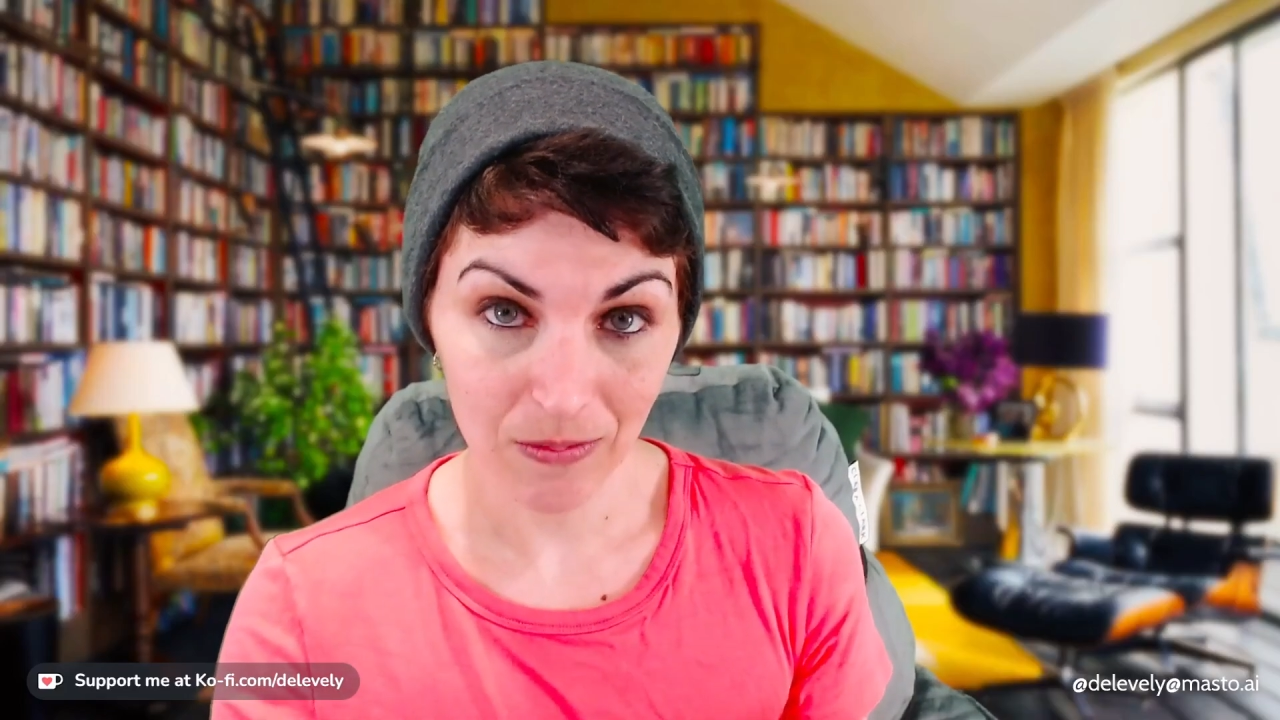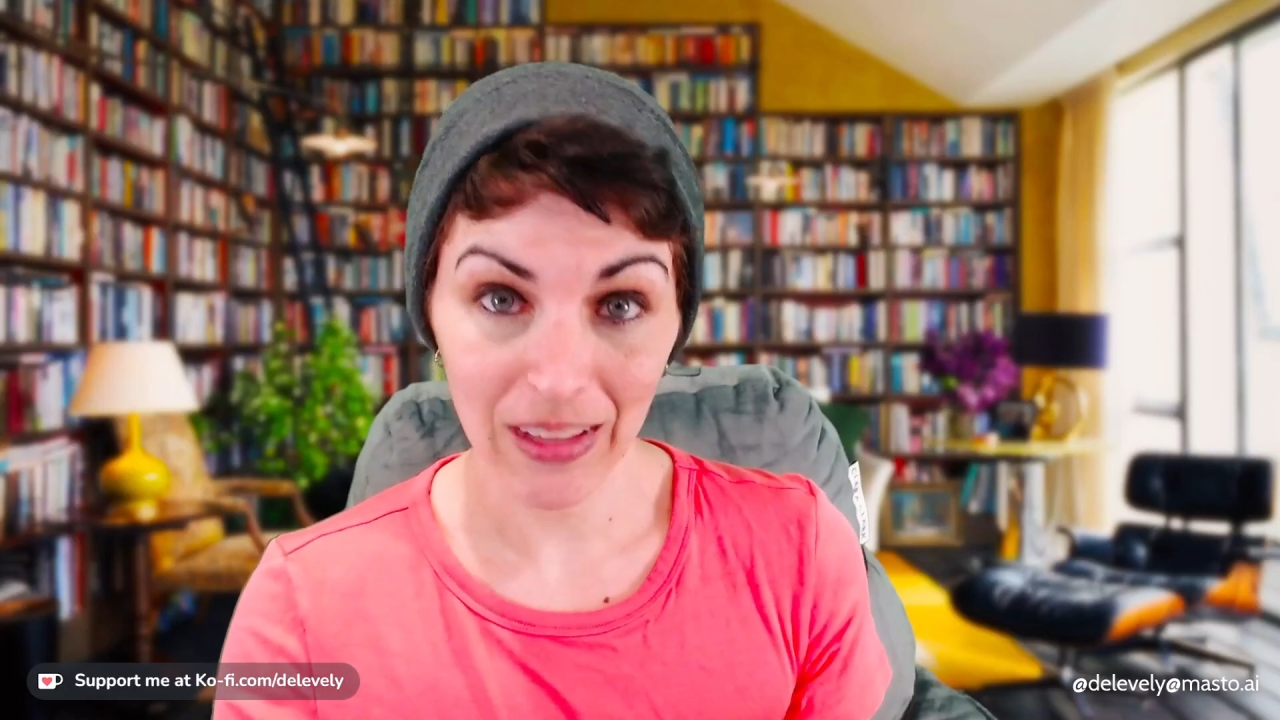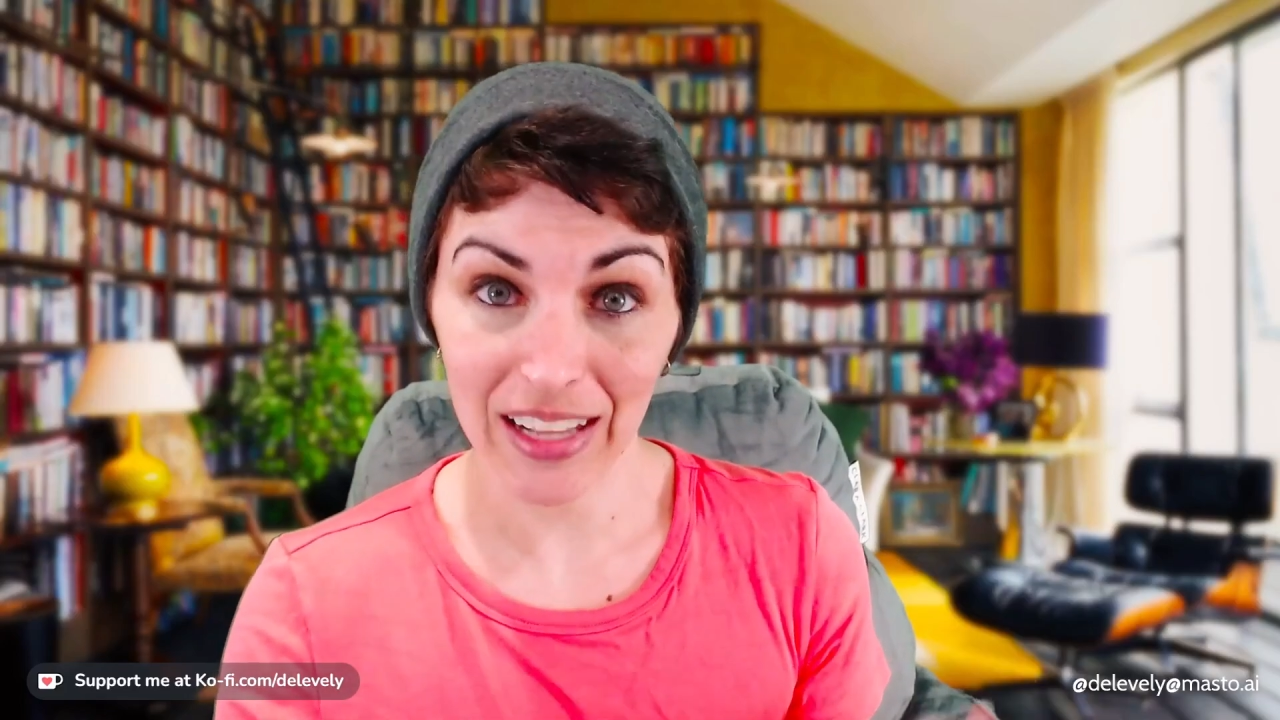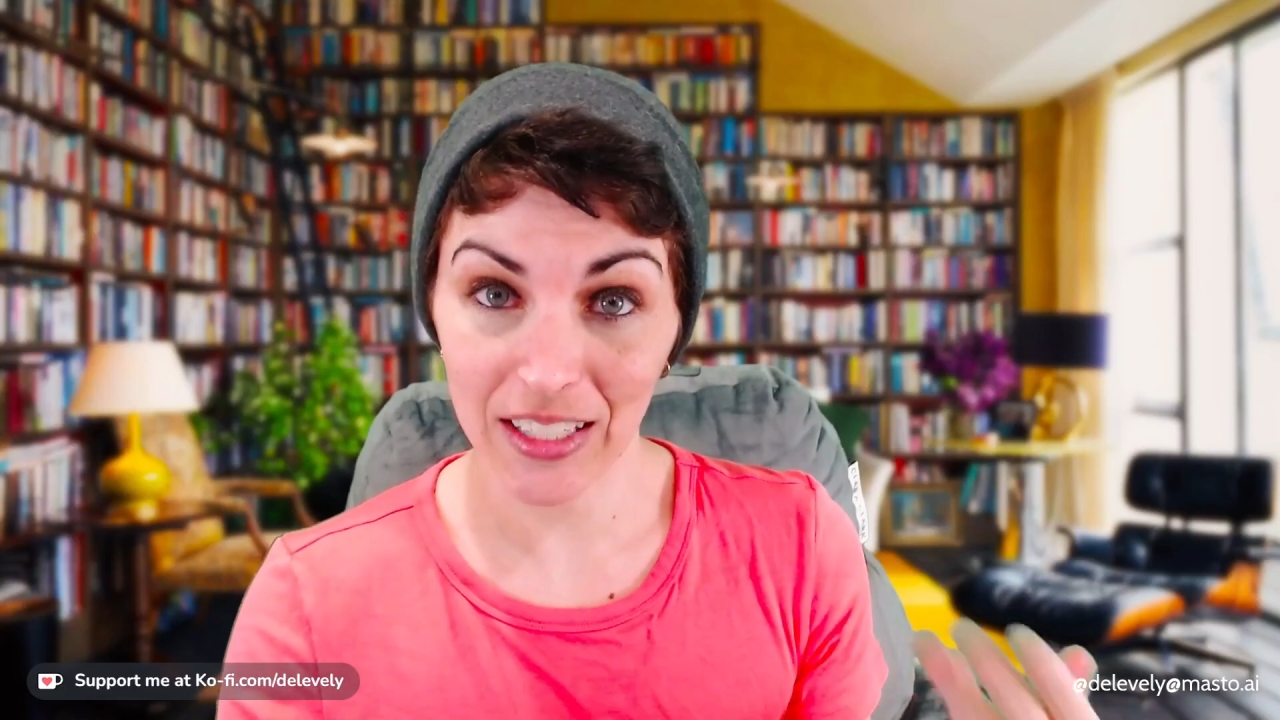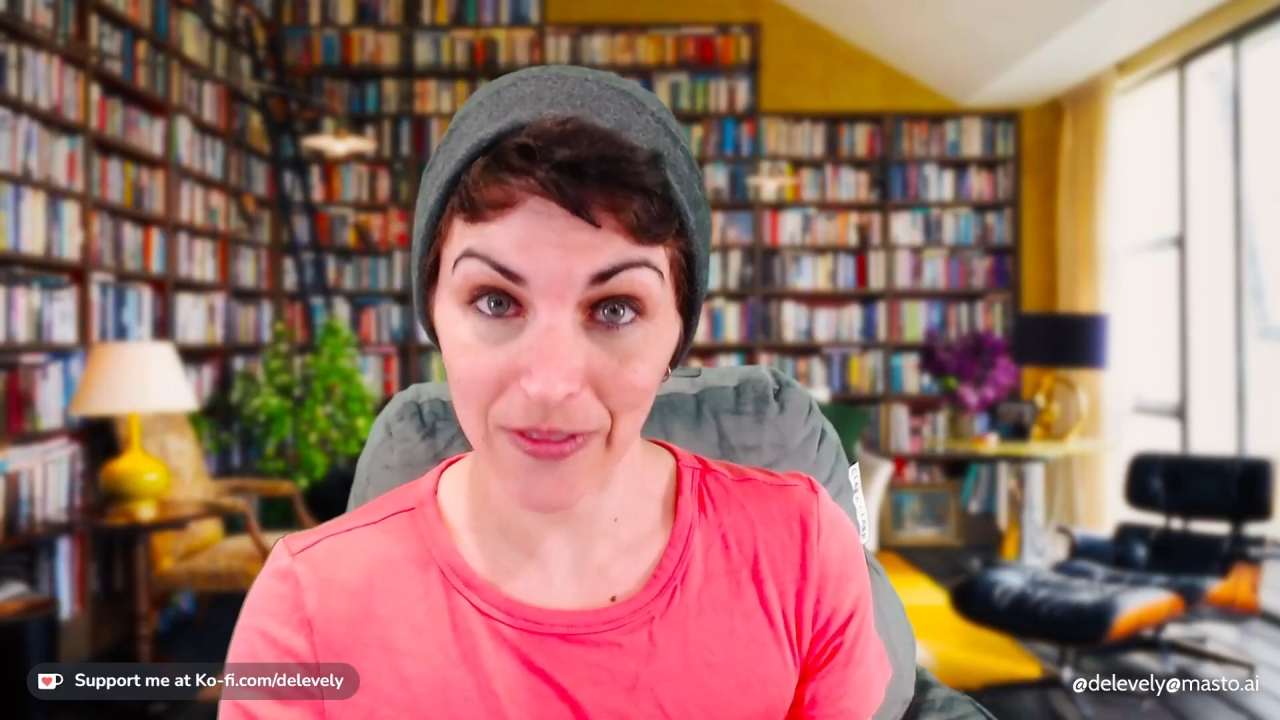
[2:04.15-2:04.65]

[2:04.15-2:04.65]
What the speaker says: Thanks to